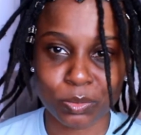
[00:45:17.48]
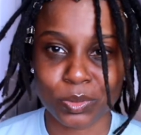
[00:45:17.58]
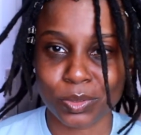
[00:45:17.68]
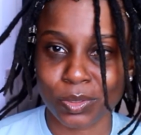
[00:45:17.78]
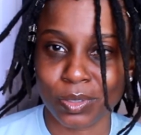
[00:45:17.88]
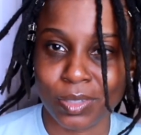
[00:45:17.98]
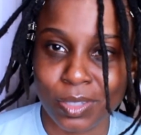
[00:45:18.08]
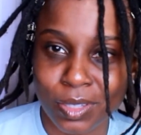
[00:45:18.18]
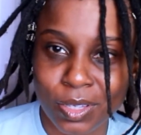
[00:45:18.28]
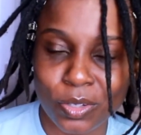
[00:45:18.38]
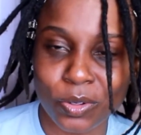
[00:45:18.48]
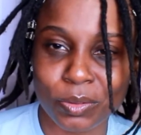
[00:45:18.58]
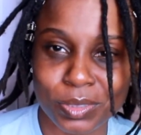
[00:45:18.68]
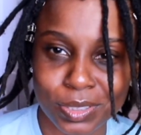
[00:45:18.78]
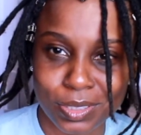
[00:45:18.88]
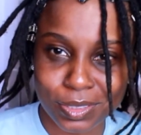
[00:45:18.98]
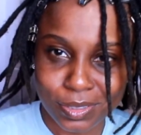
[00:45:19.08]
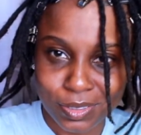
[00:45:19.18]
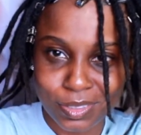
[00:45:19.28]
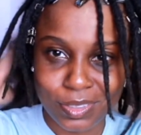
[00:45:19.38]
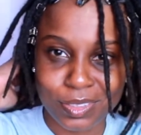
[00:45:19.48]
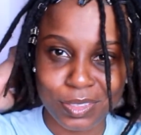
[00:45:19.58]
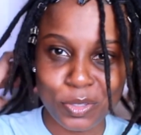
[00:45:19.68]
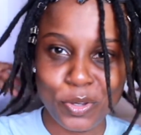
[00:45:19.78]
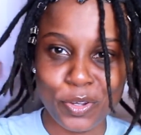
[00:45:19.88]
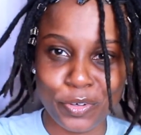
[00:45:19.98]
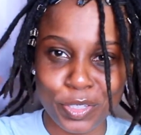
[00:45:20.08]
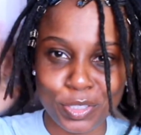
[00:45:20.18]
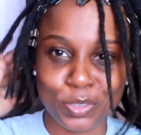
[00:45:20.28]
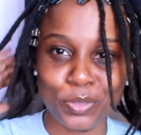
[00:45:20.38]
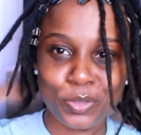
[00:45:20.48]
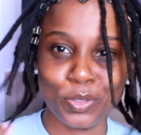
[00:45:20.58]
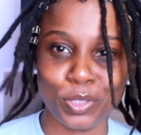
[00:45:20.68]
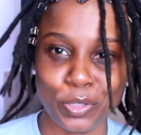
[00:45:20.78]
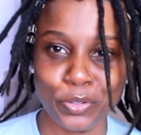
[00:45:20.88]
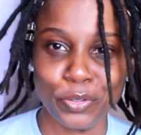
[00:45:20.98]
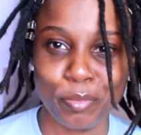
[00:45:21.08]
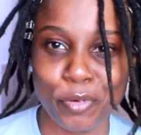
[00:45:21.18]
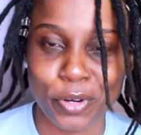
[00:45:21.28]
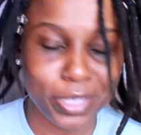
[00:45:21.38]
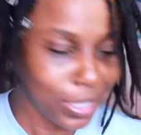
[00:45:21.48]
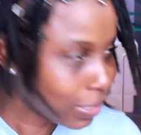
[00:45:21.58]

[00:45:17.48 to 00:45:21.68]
Christmas No, I was saying Glory to the newborn